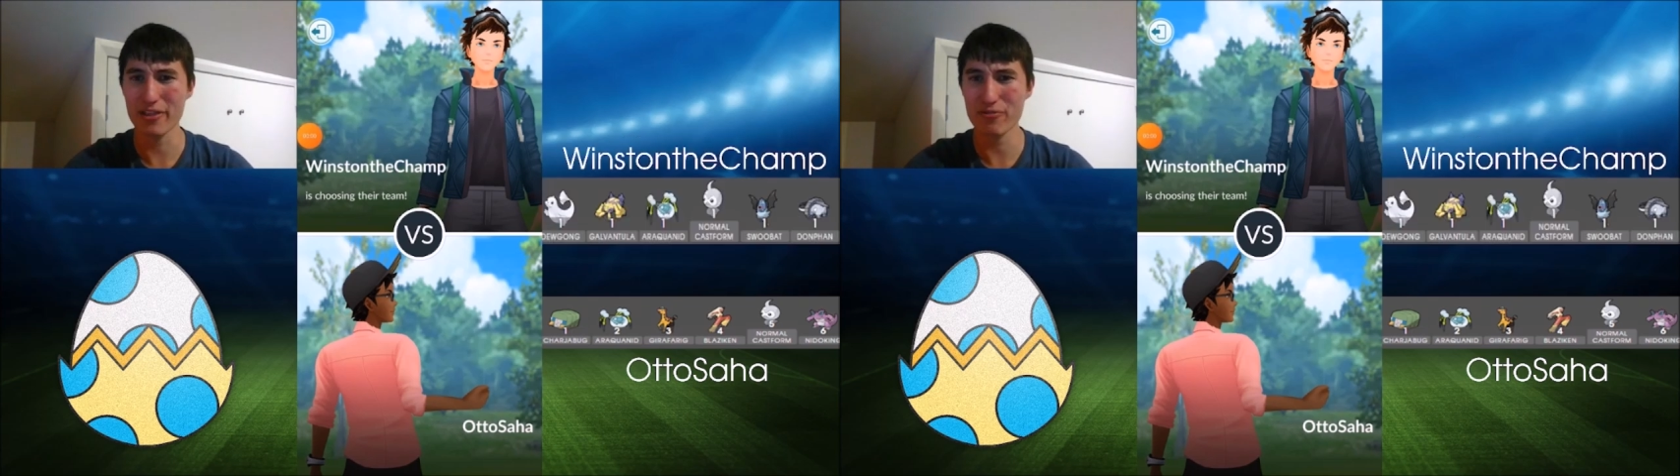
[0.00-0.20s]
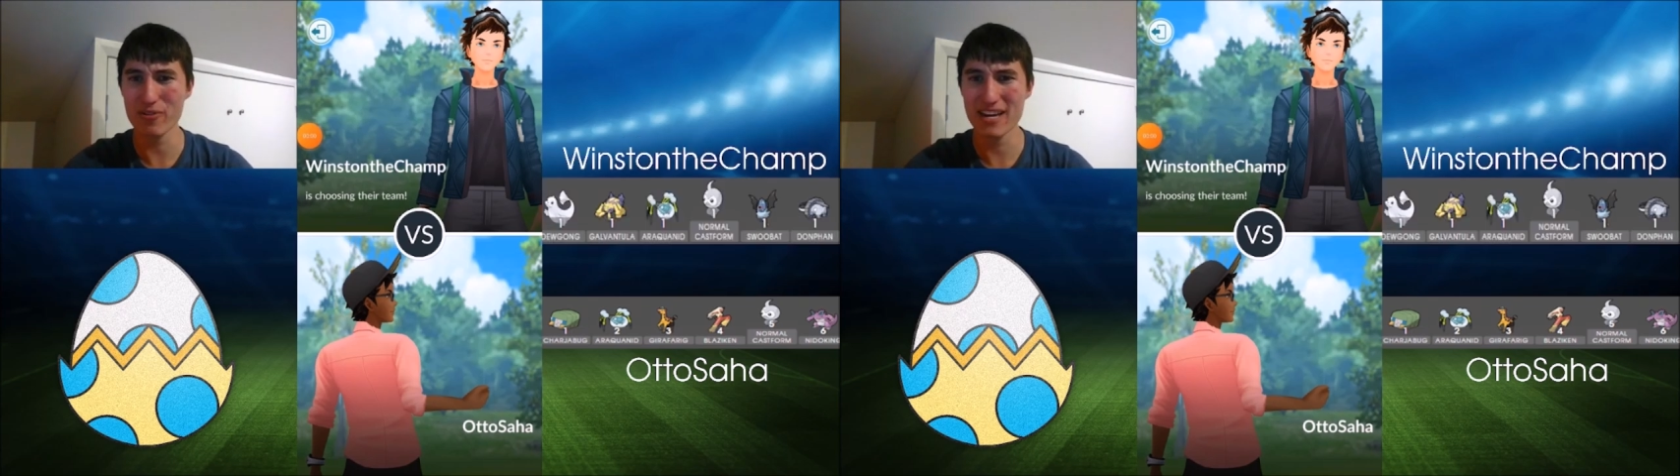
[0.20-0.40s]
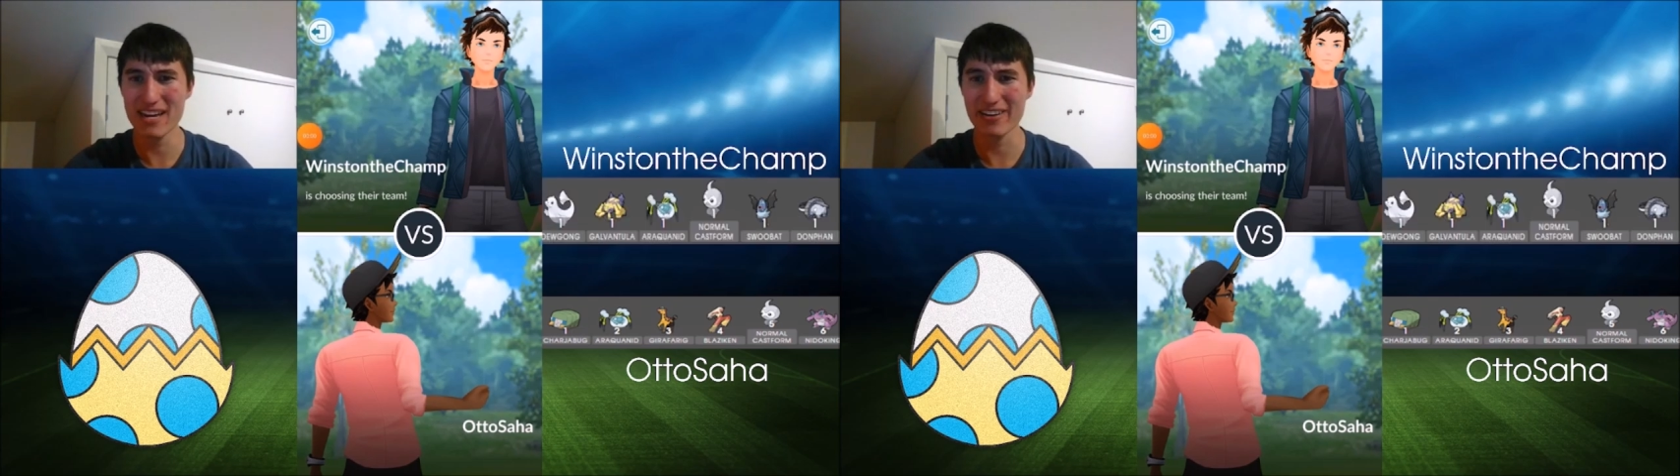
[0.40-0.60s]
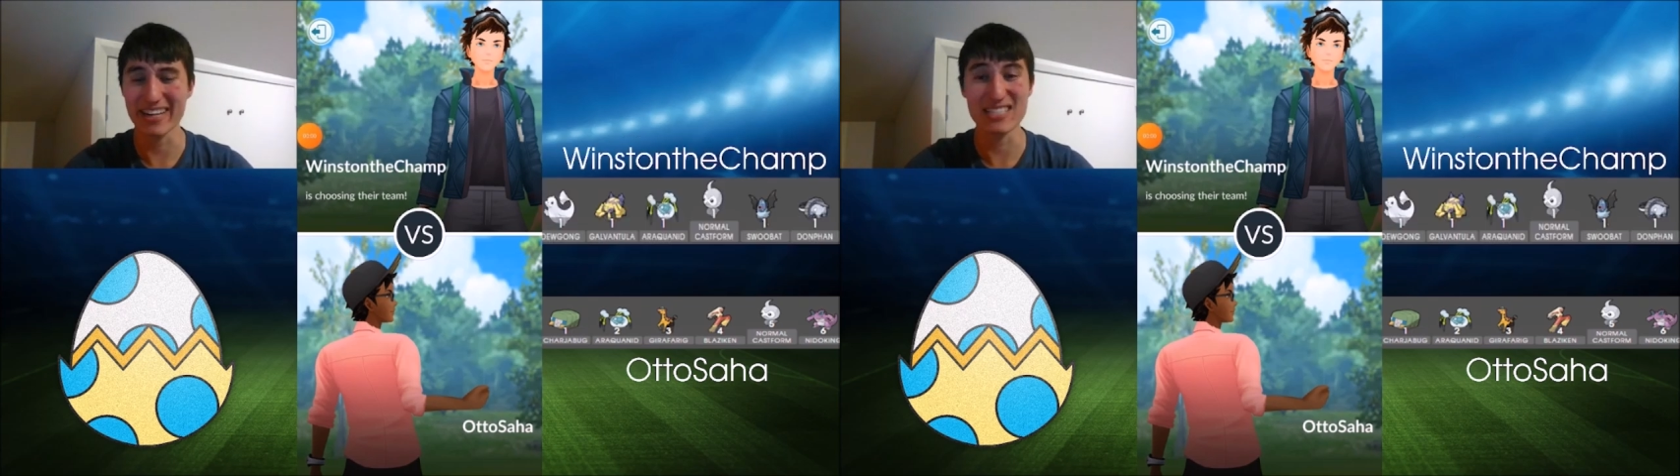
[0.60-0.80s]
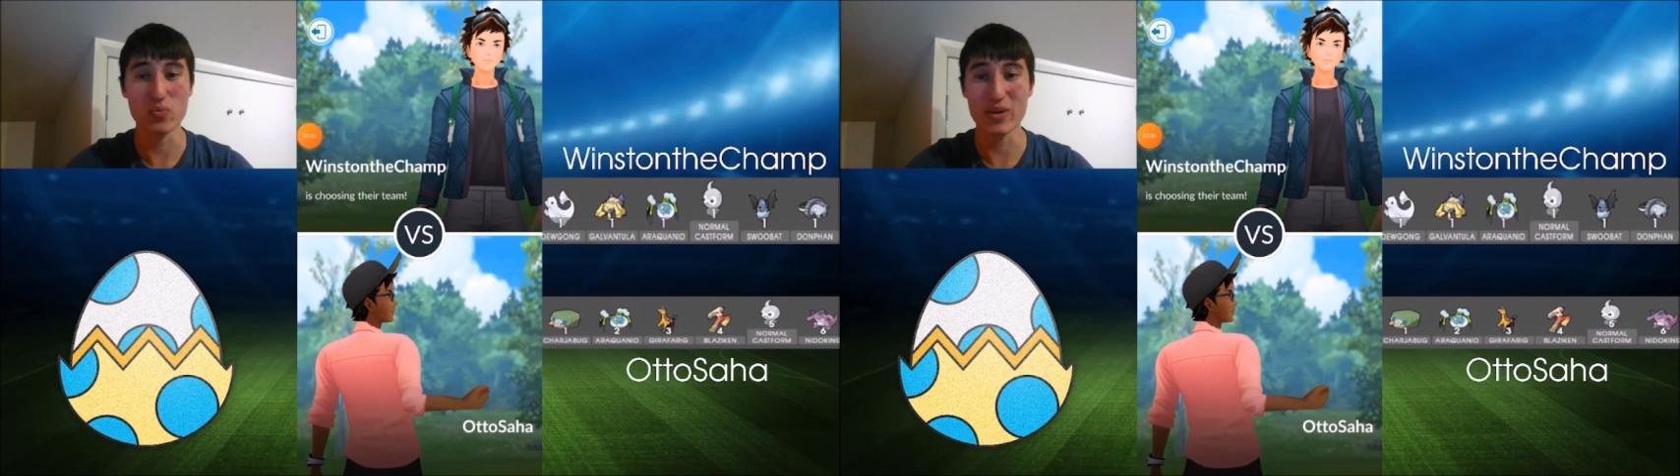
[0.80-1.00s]
3 here
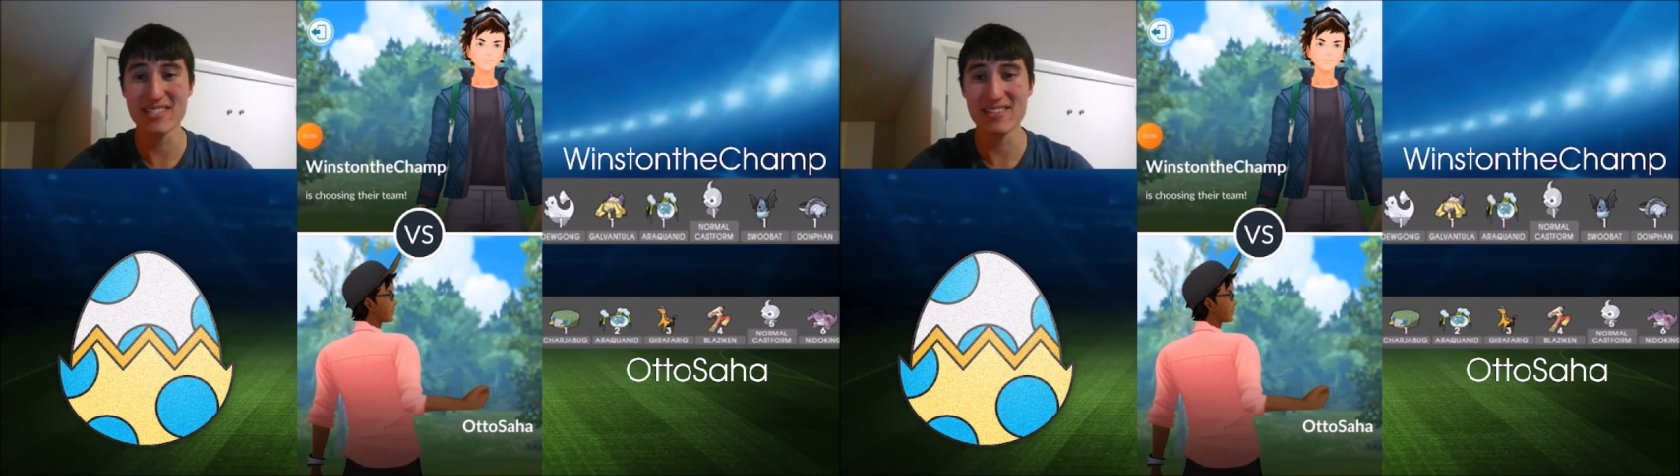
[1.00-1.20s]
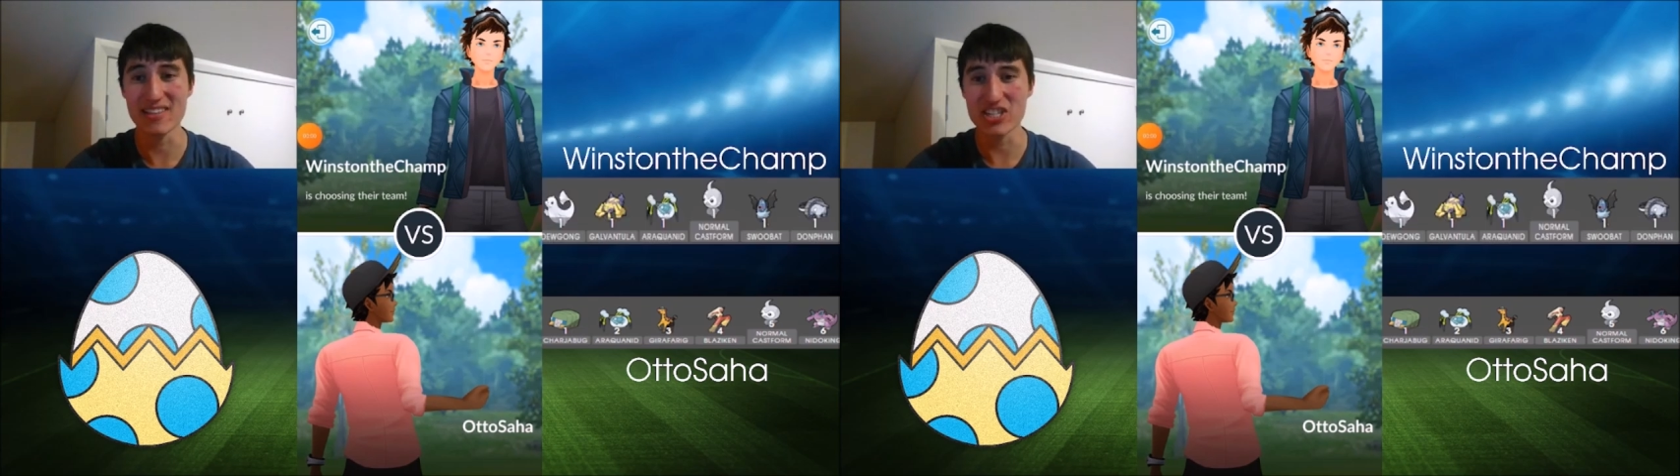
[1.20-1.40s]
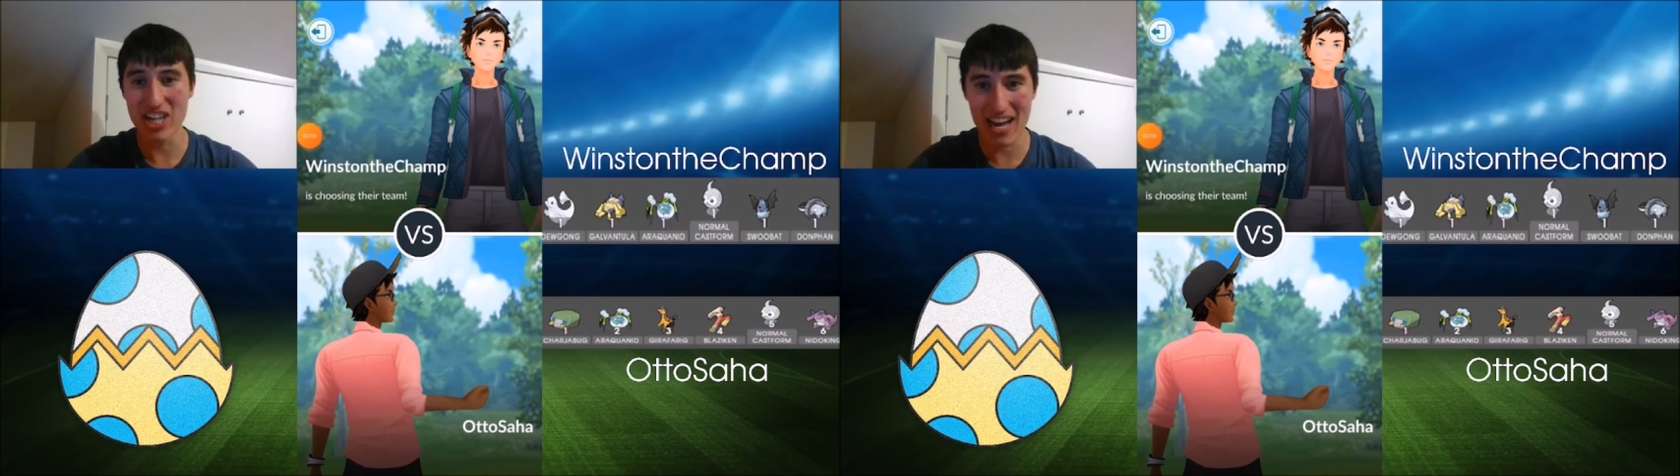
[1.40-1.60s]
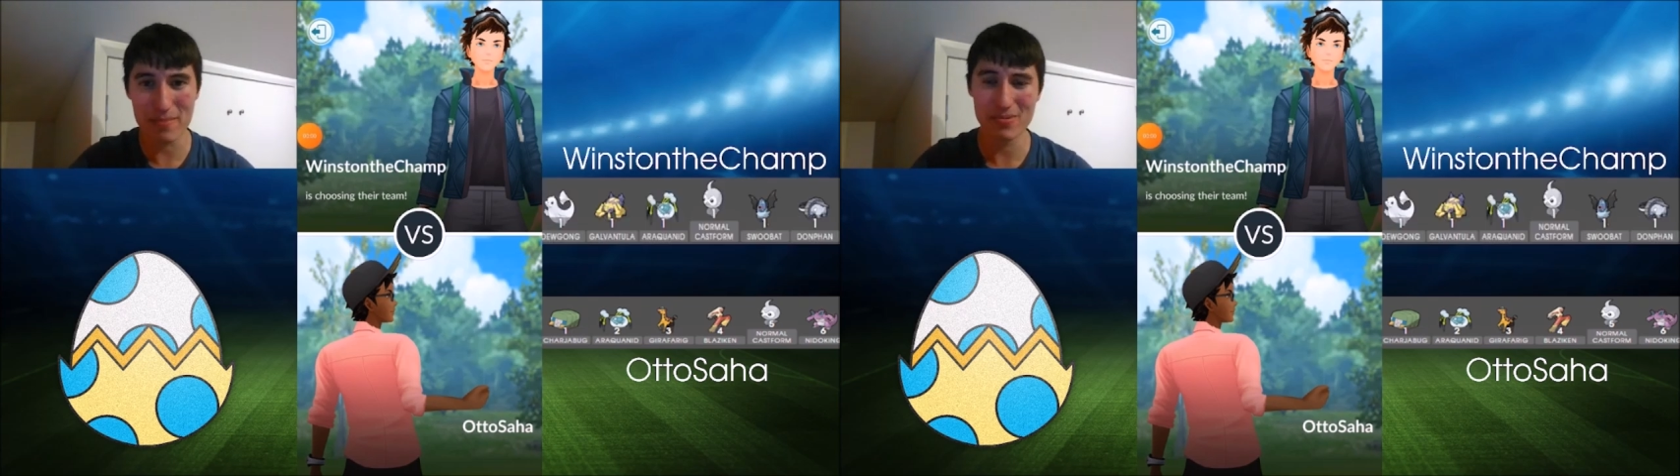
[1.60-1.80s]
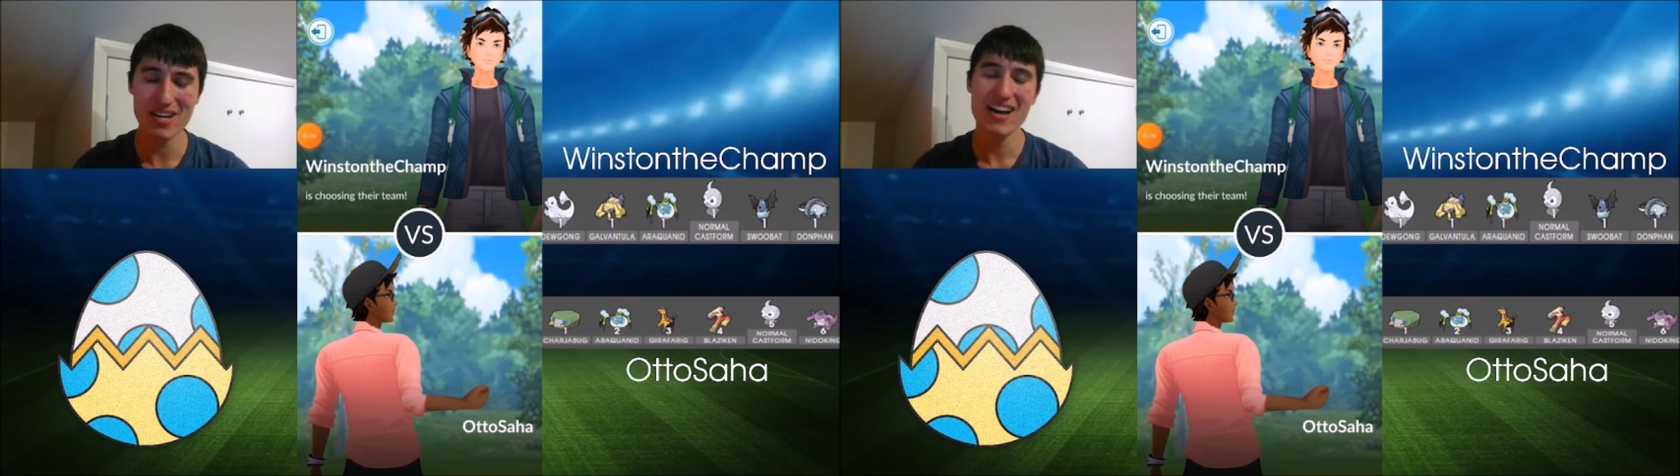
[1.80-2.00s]
against Winston the Champ,